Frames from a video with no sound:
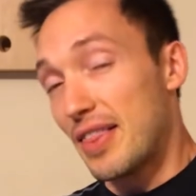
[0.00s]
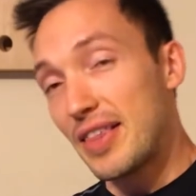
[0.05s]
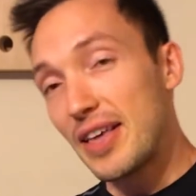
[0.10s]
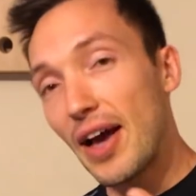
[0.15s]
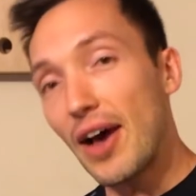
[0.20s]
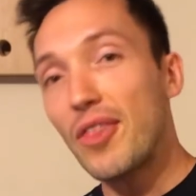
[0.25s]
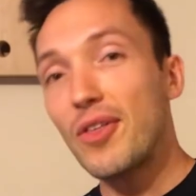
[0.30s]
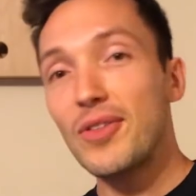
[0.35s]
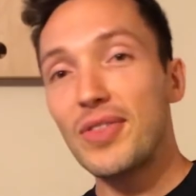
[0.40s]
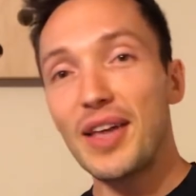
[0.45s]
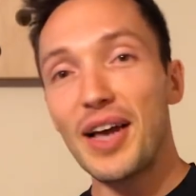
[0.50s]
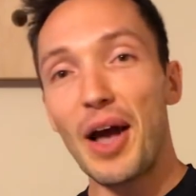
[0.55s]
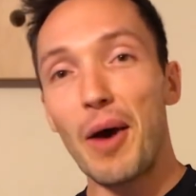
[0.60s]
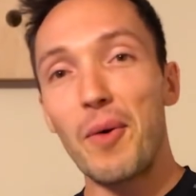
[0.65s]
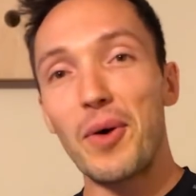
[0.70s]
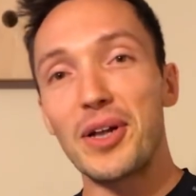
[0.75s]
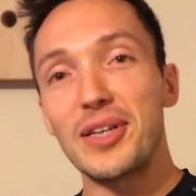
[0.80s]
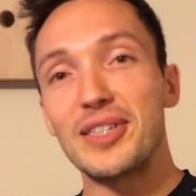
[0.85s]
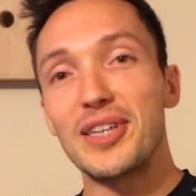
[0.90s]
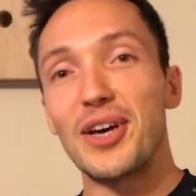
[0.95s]
The other thing I
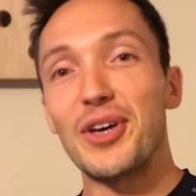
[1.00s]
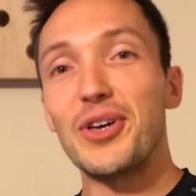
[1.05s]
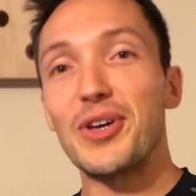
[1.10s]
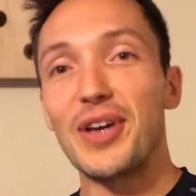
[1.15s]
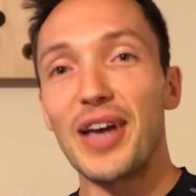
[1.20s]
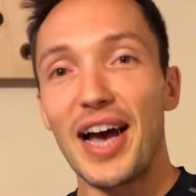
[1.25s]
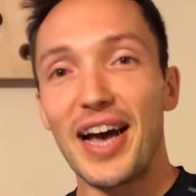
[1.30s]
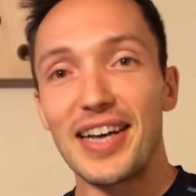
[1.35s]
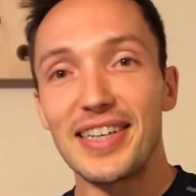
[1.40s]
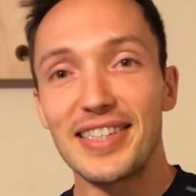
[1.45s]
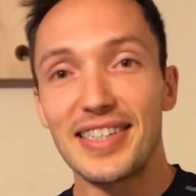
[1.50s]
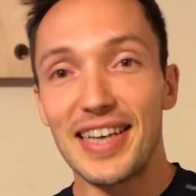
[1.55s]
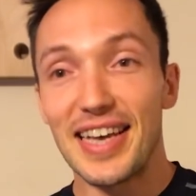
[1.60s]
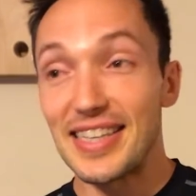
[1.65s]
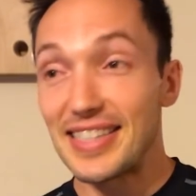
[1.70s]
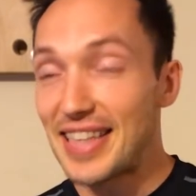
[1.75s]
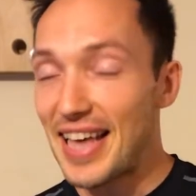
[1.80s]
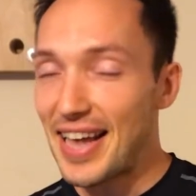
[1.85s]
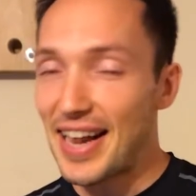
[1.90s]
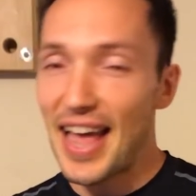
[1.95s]
want to tell you guys
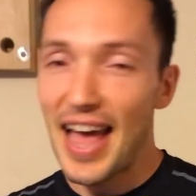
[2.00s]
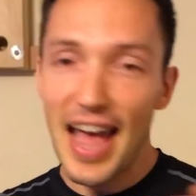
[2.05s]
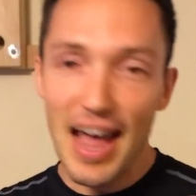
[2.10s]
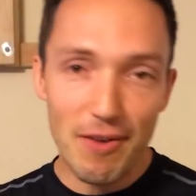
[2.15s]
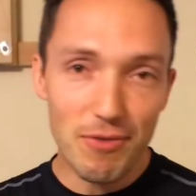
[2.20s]
is that